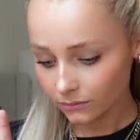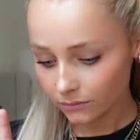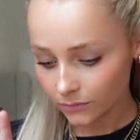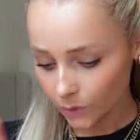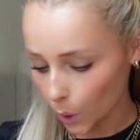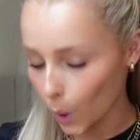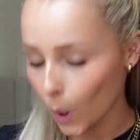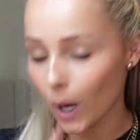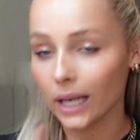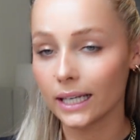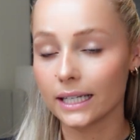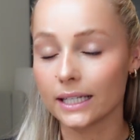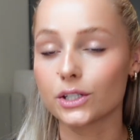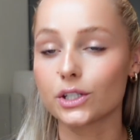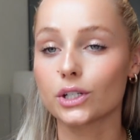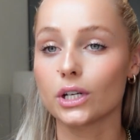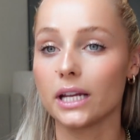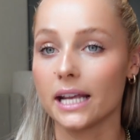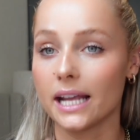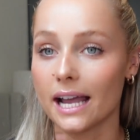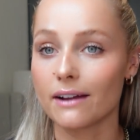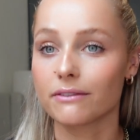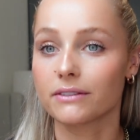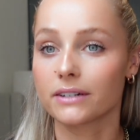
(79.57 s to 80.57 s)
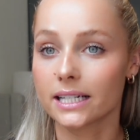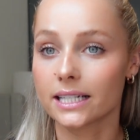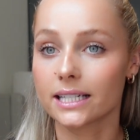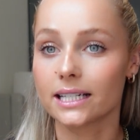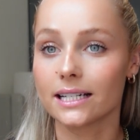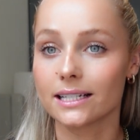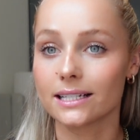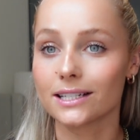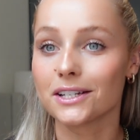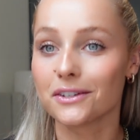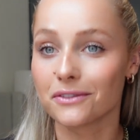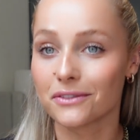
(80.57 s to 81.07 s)
quite literally every
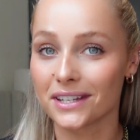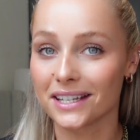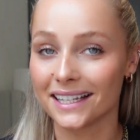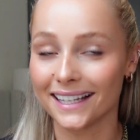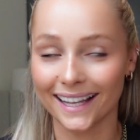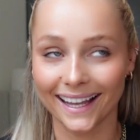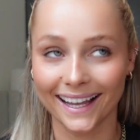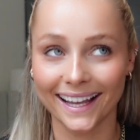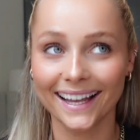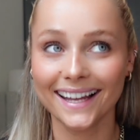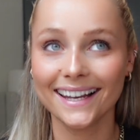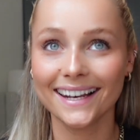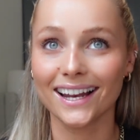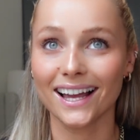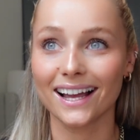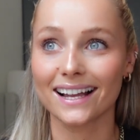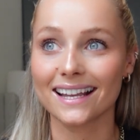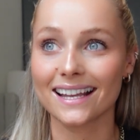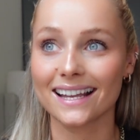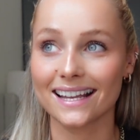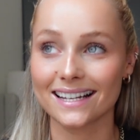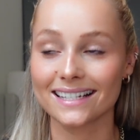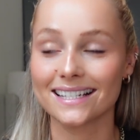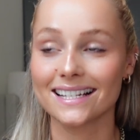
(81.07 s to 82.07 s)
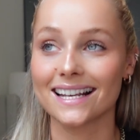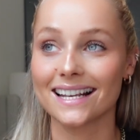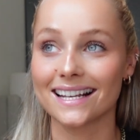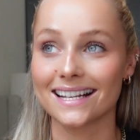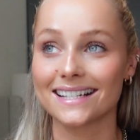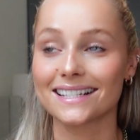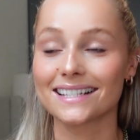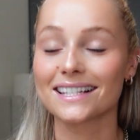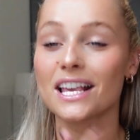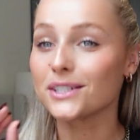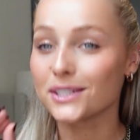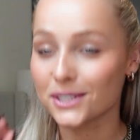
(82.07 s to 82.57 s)
season of the year. Like it
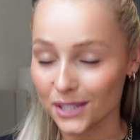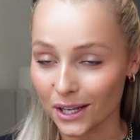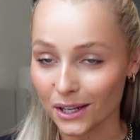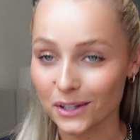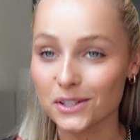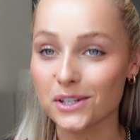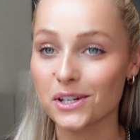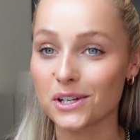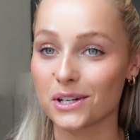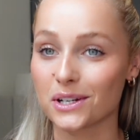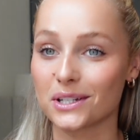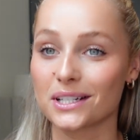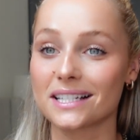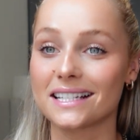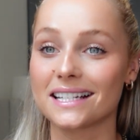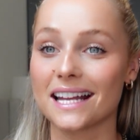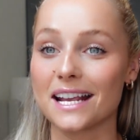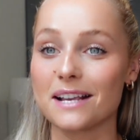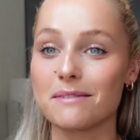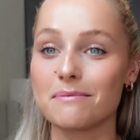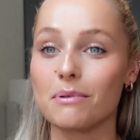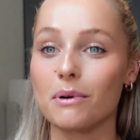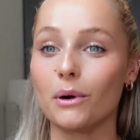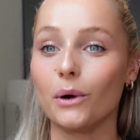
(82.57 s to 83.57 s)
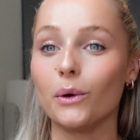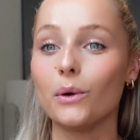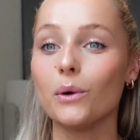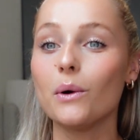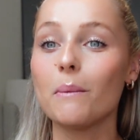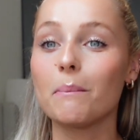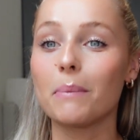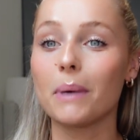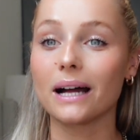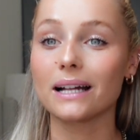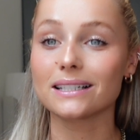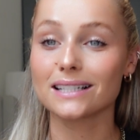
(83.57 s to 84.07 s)
is such a good staple.
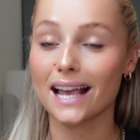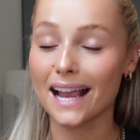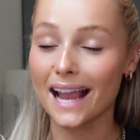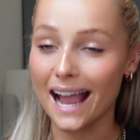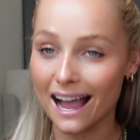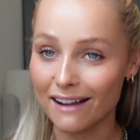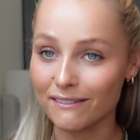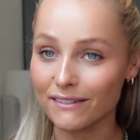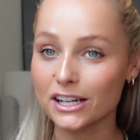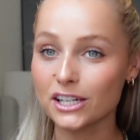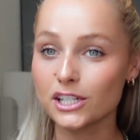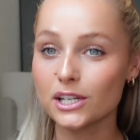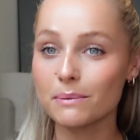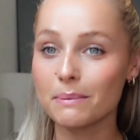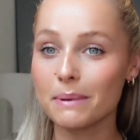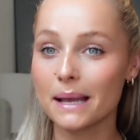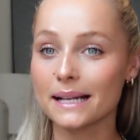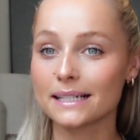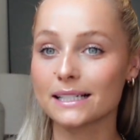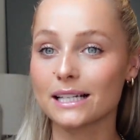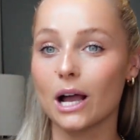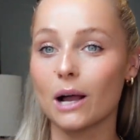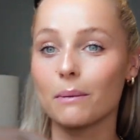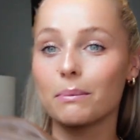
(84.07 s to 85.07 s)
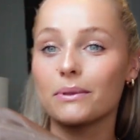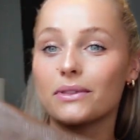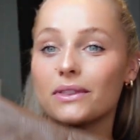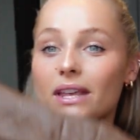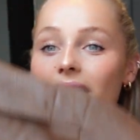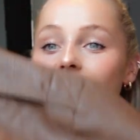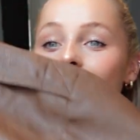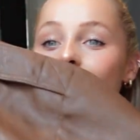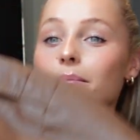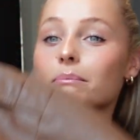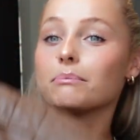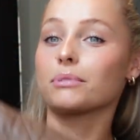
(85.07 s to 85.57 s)
But I have actually picked up
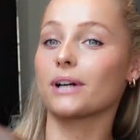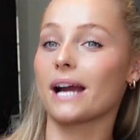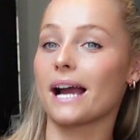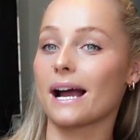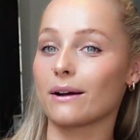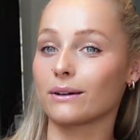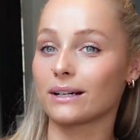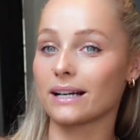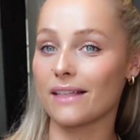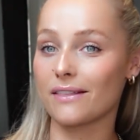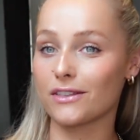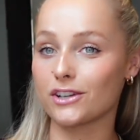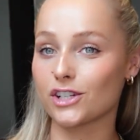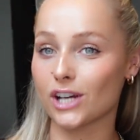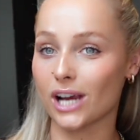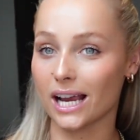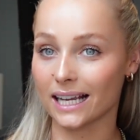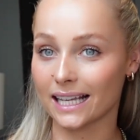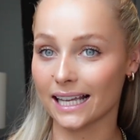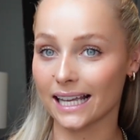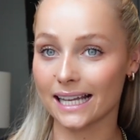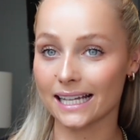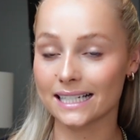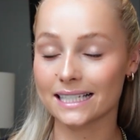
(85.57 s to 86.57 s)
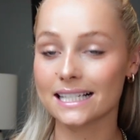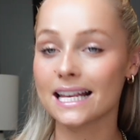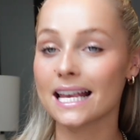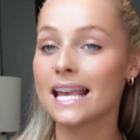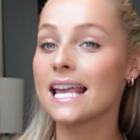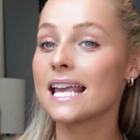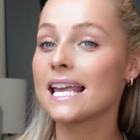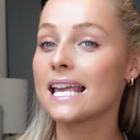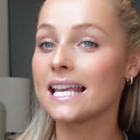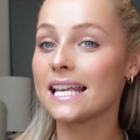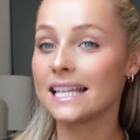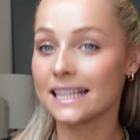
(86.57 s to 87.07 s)
this brown leather jacket
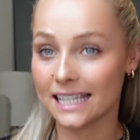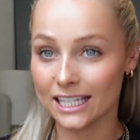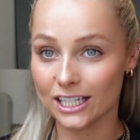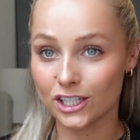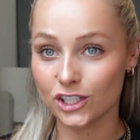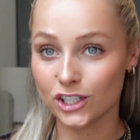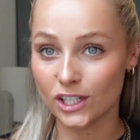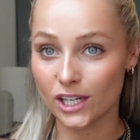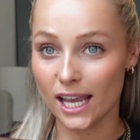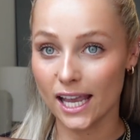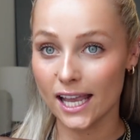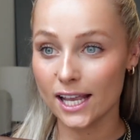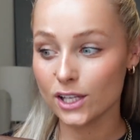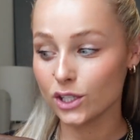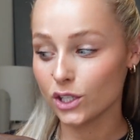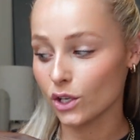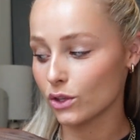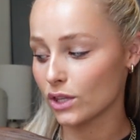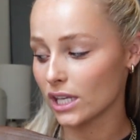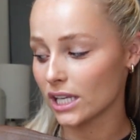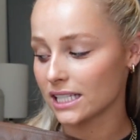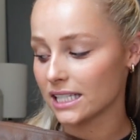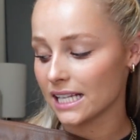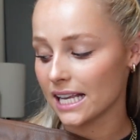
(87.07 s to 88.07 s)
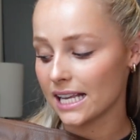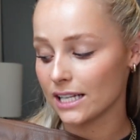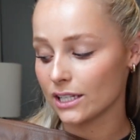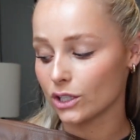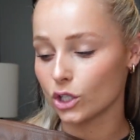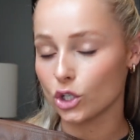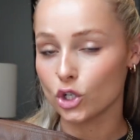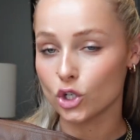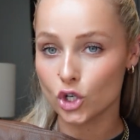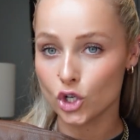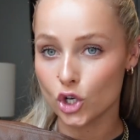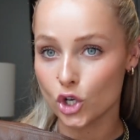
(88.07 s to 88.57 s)
this year, so this
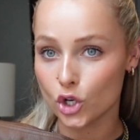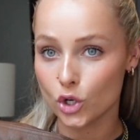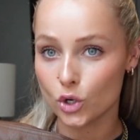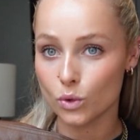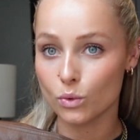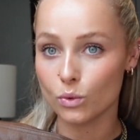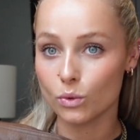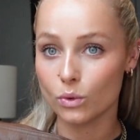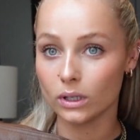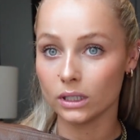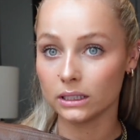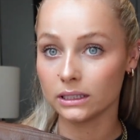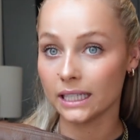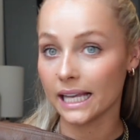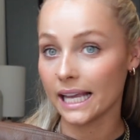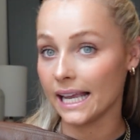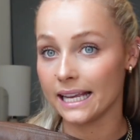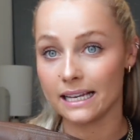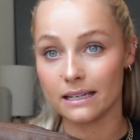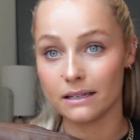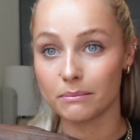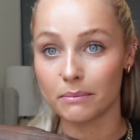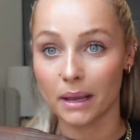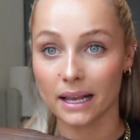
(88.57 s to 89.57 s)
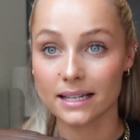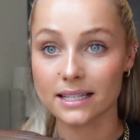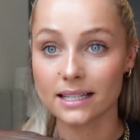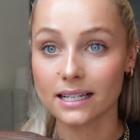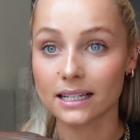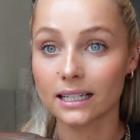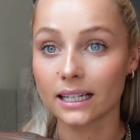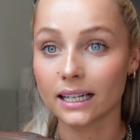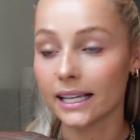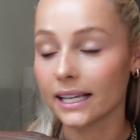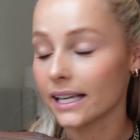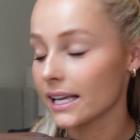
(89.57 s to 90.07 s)
is new in
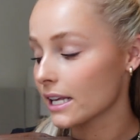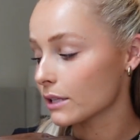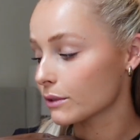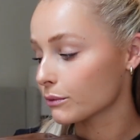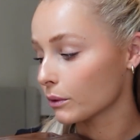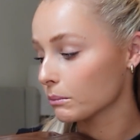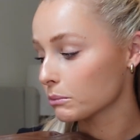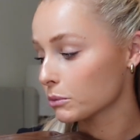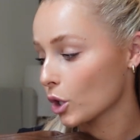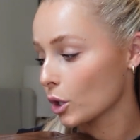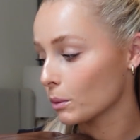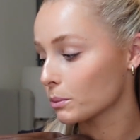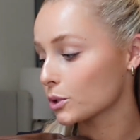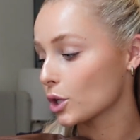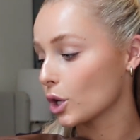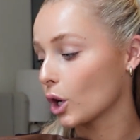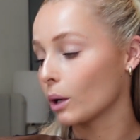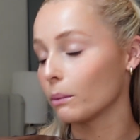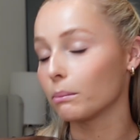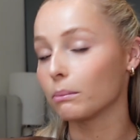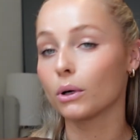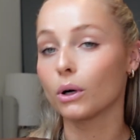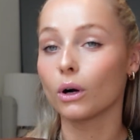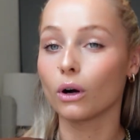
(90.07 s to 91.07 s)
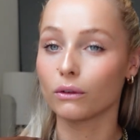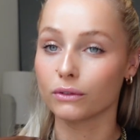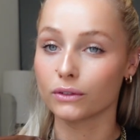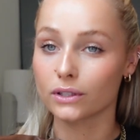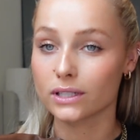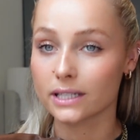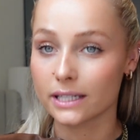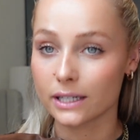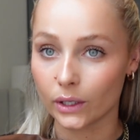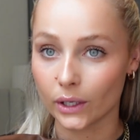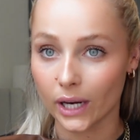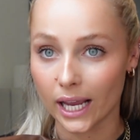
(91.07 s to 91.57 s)
basically. It's from Topshop,
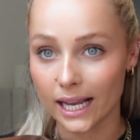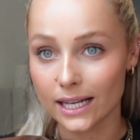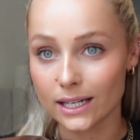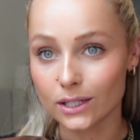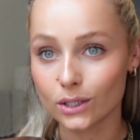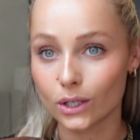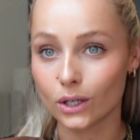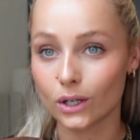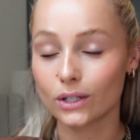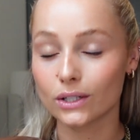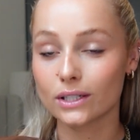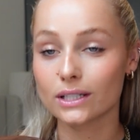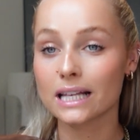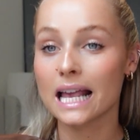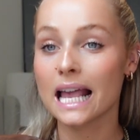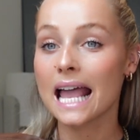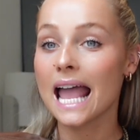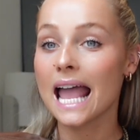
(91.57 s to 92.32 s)
obviously on ASOS,